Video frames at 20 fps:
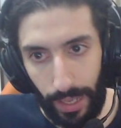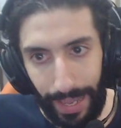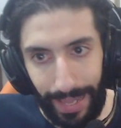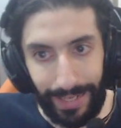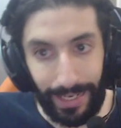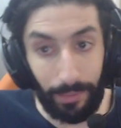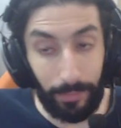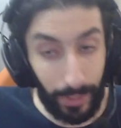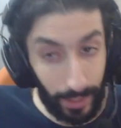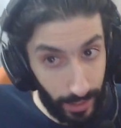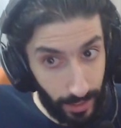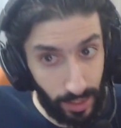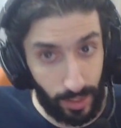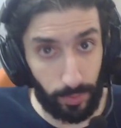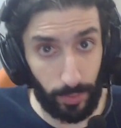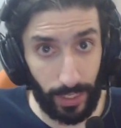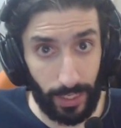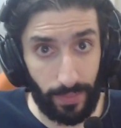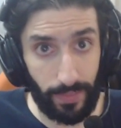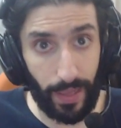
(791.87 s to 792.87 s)
And I'm going to
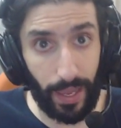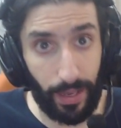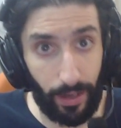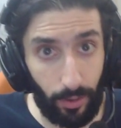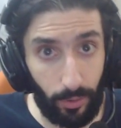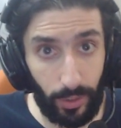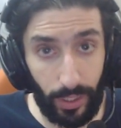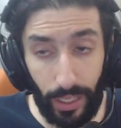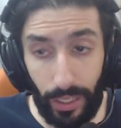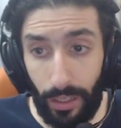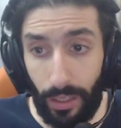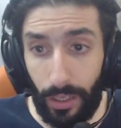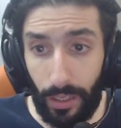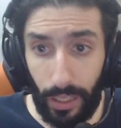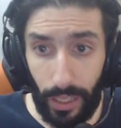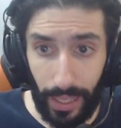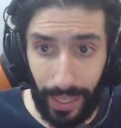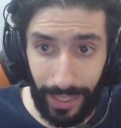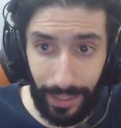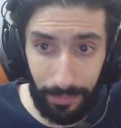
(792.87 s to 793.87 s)
explain that, okay?
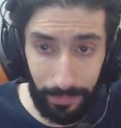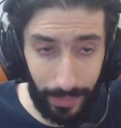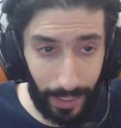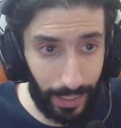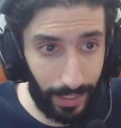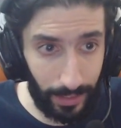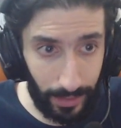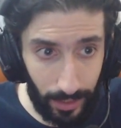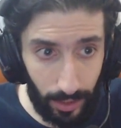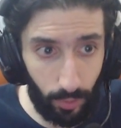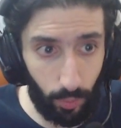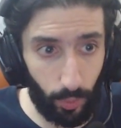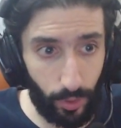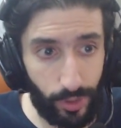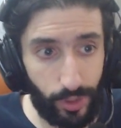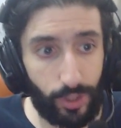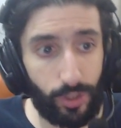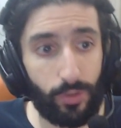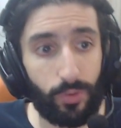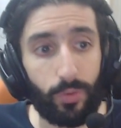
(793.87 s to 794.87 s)
In in Guild
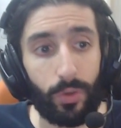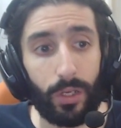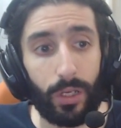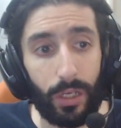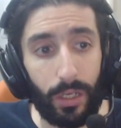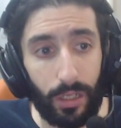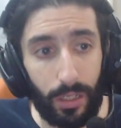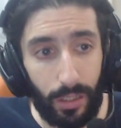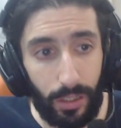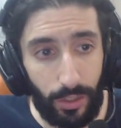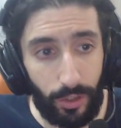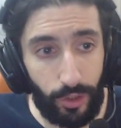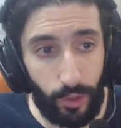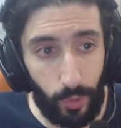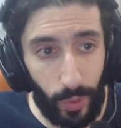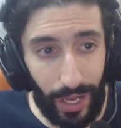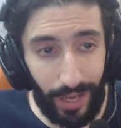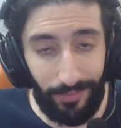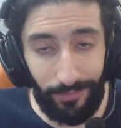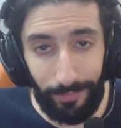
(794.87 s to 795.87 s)
Wars 2,
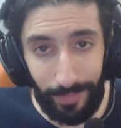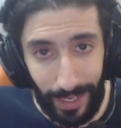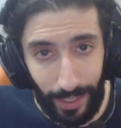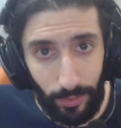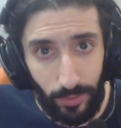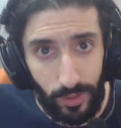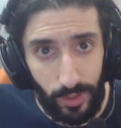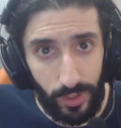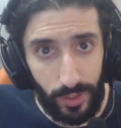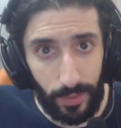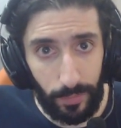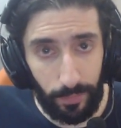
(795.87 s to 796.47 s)
you have mounts,